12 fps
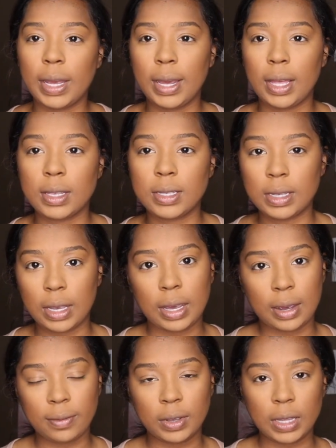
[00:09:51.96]
ahead and set
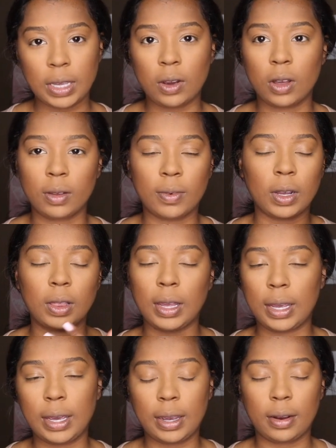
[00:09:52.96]
everything, all of our
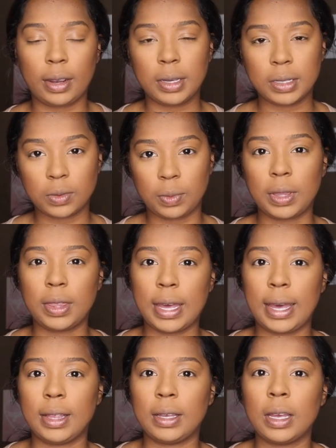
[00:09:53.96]
light areas with
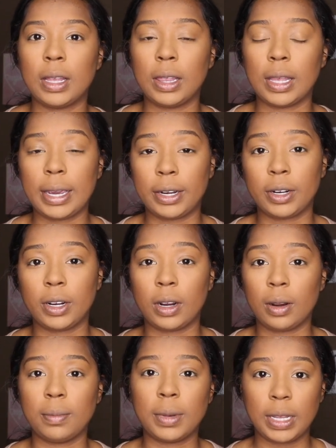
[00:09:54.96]
that
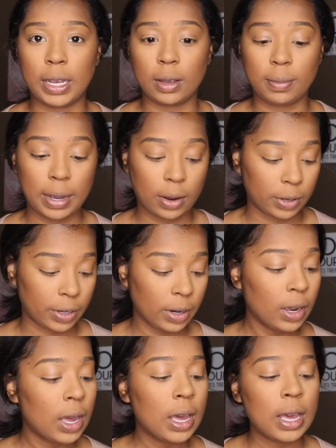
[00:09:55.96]
lighter banana powder,
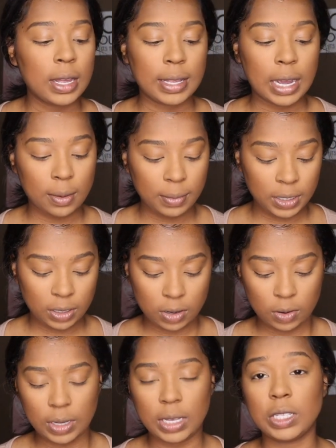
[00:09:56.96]
now I'm gonna
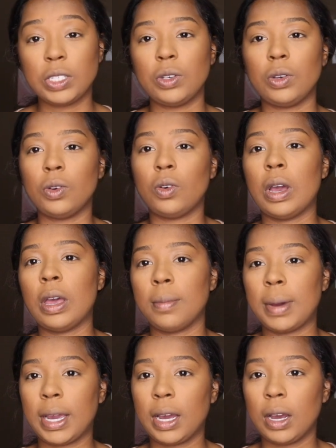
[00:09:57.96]
go into
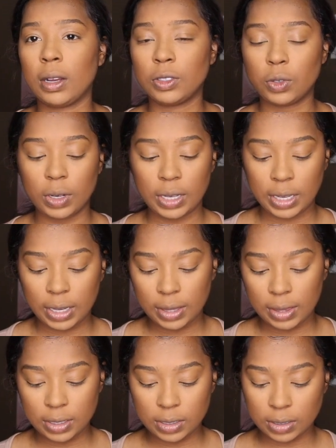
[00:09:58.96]
my contour
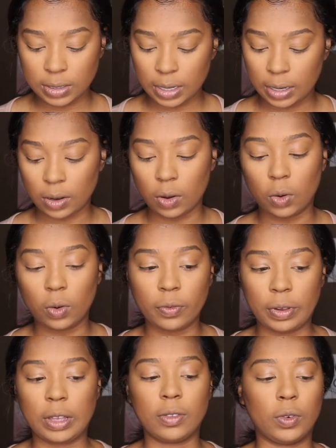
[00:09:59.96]
kit. This is like Old
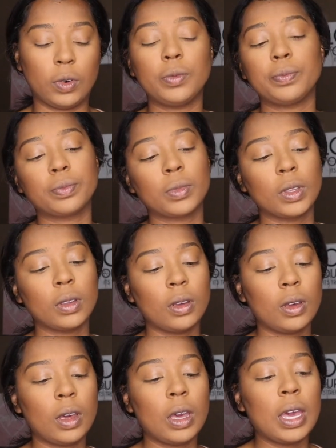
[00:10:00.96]
Faithful.
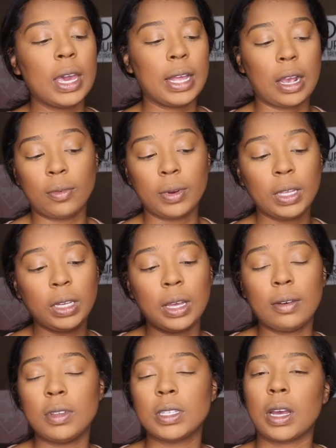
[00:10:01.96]
And I really
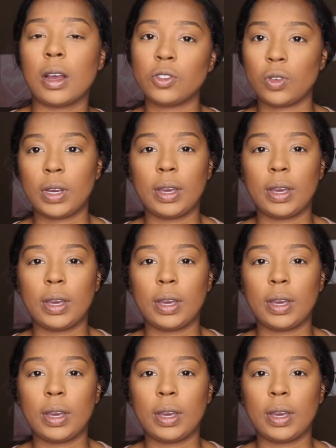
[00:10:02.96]
love this contour